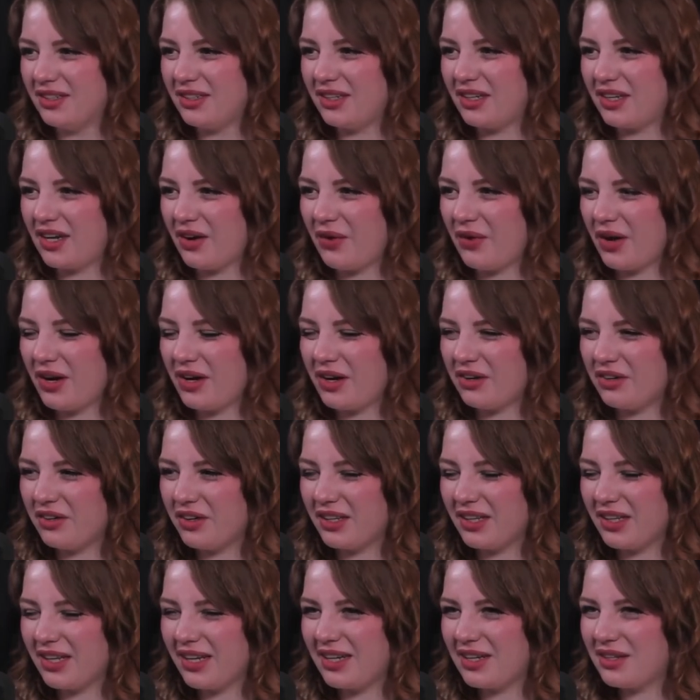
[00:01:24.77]
You know, I didn't
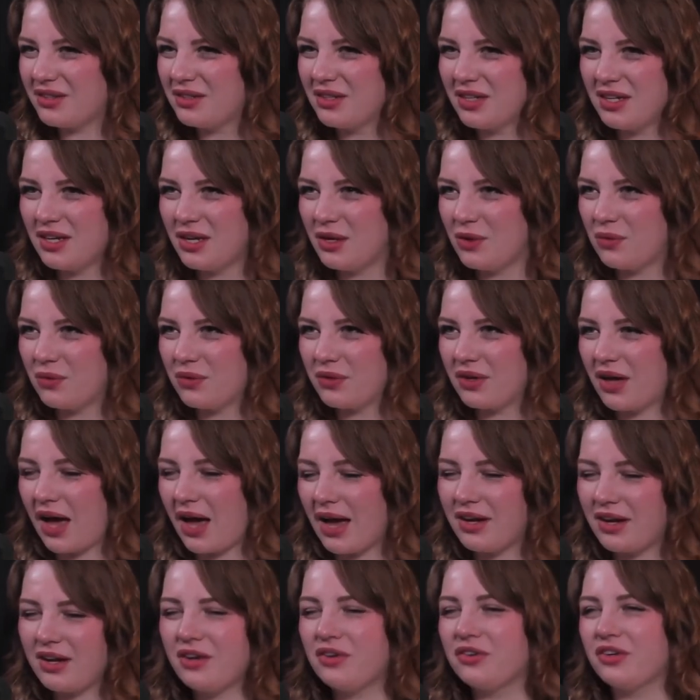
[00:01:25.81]
really
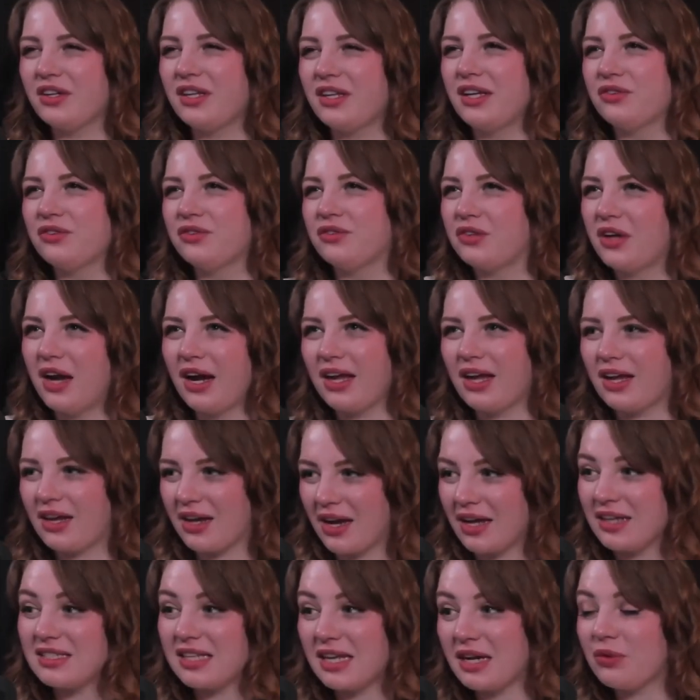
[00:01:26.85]
I didn't really
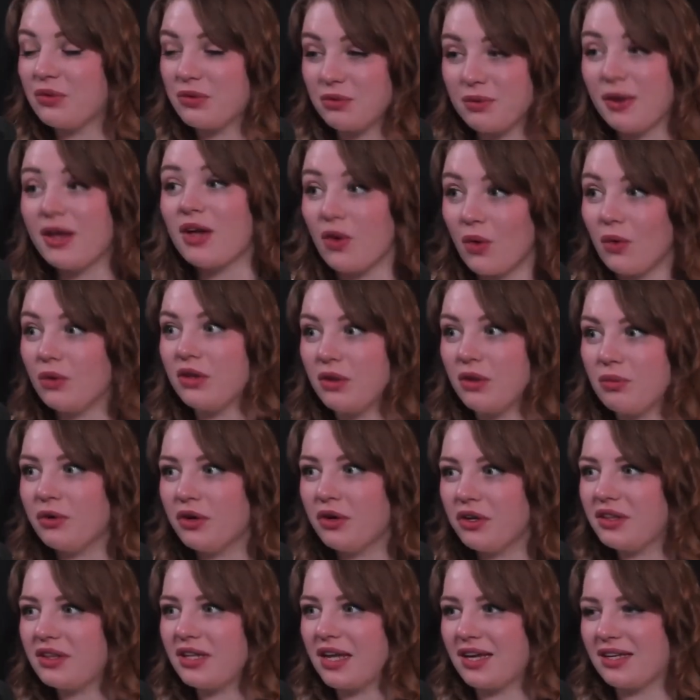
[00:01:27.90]
recognize that it was my golden
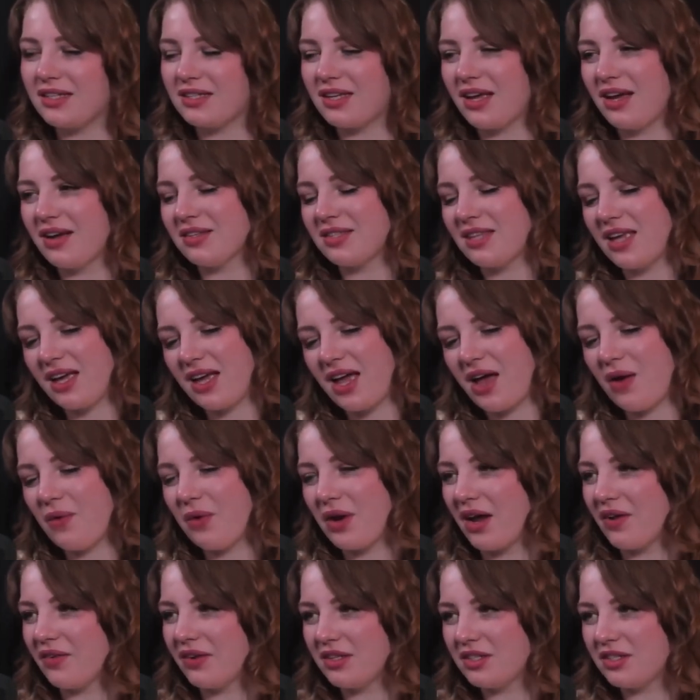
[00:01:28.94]
birthday. So I was like, oh,
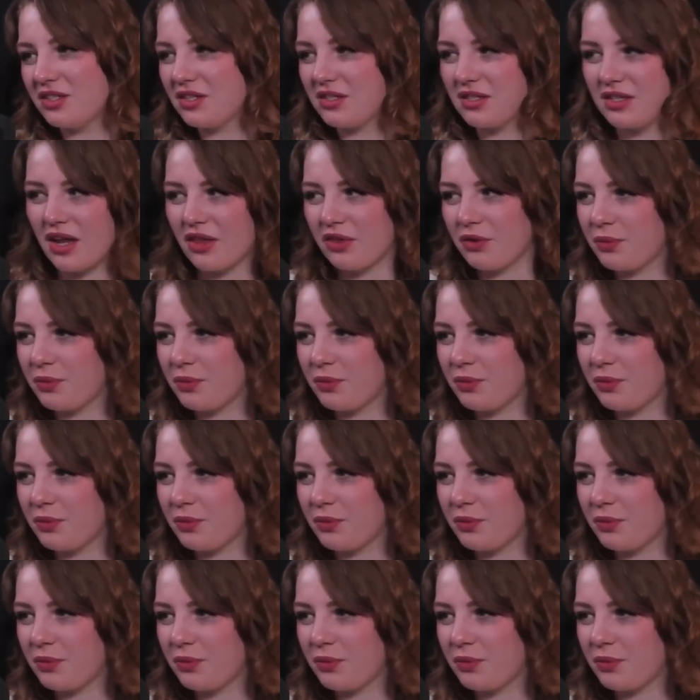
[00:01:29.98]
whatever. It's just another